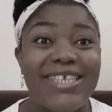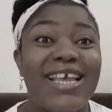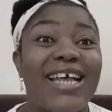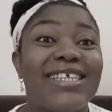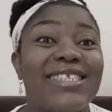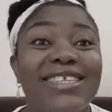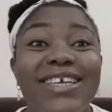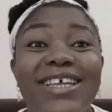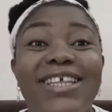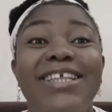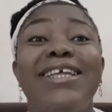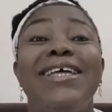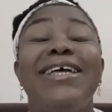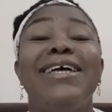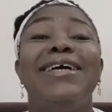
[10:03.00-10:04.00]
You are
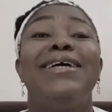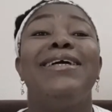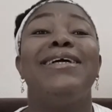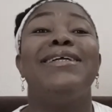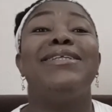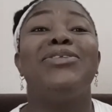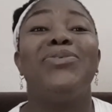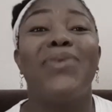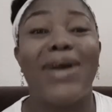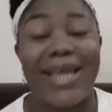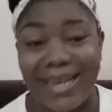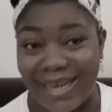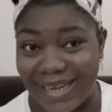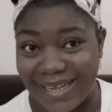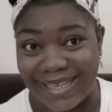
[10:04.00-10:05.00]
still
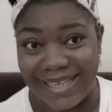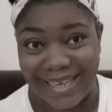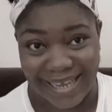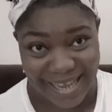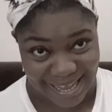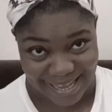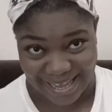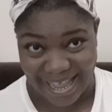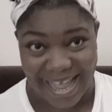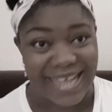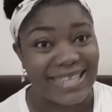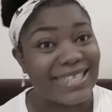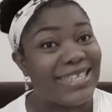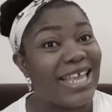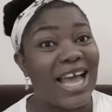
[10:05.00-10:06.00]
dwelling there,
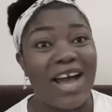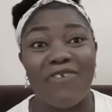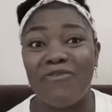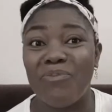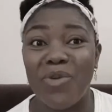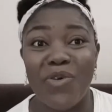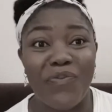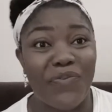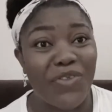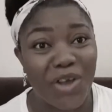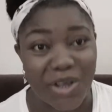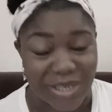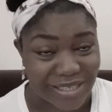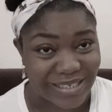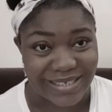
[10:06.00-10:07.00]
and they have moved
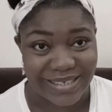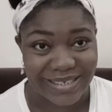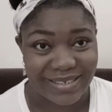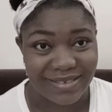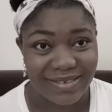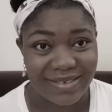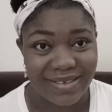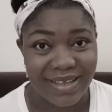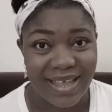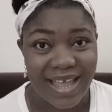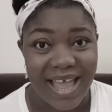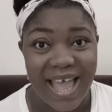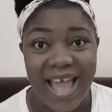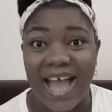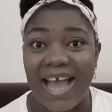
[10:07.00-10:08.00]
on.
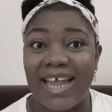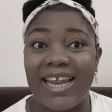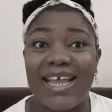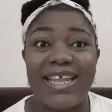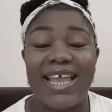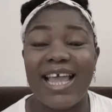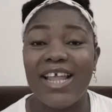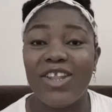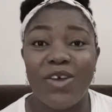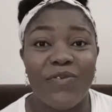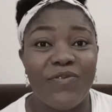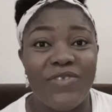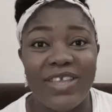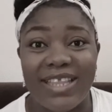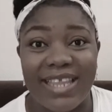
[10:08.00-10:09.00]
And at the end
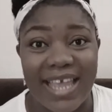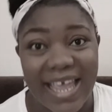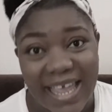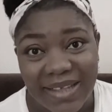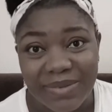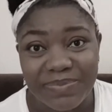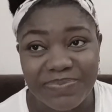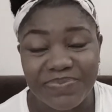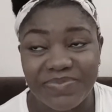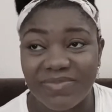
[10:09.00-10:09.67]
of the day,